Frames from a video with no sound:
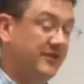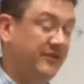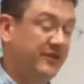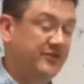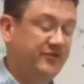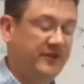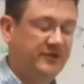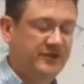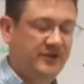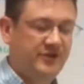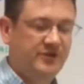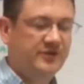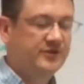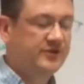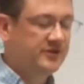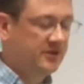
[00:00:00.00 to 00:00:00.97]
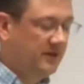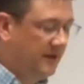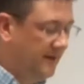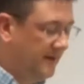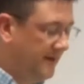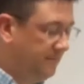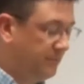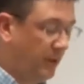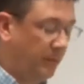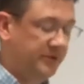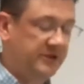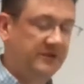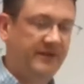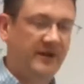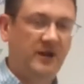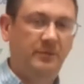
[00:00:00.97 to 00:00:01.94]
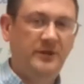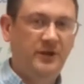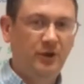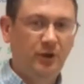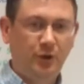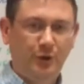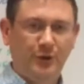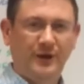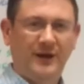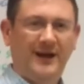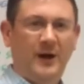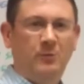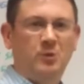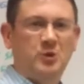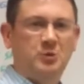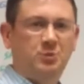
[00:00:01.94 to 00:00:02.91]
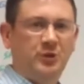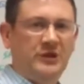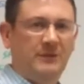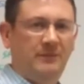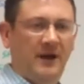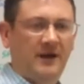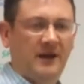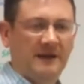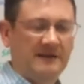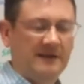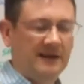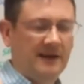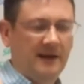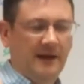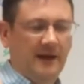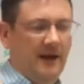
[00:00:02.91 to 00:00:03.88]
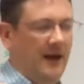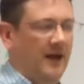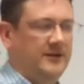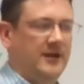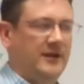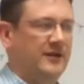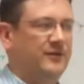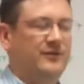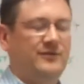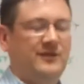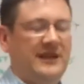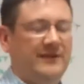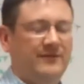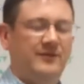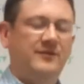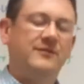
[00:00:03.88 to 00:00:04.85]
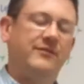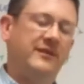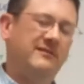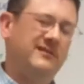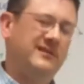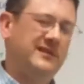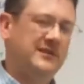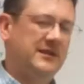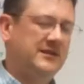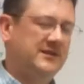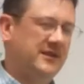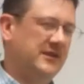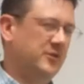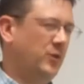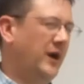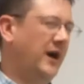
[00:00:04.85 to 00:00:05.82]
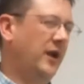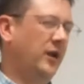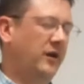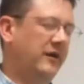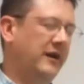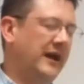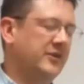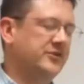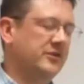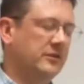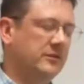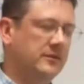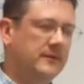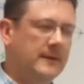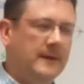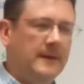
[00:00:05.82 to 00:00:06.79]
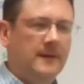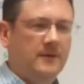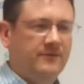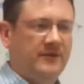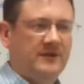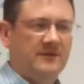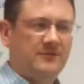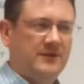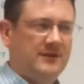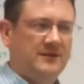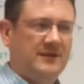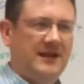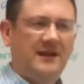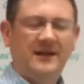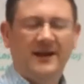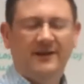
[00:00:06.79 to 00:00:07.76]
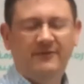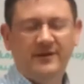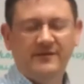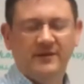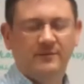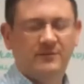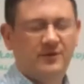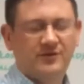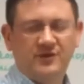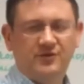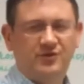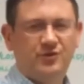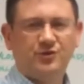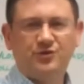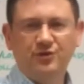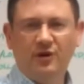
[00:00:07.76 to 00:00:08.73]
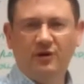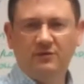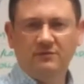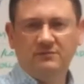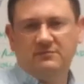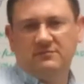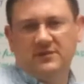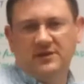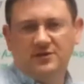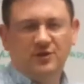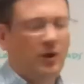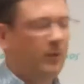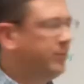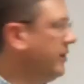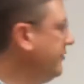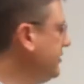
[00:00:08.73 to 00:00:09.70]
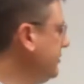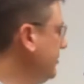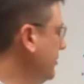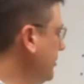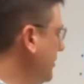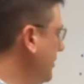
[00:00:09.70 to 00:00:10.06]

I said, this fictitious property developer, you can look at how much money you're making, and you can even think, well, it's quite a lot of hassle. Think, well, I'll get rid of him because it's not profitable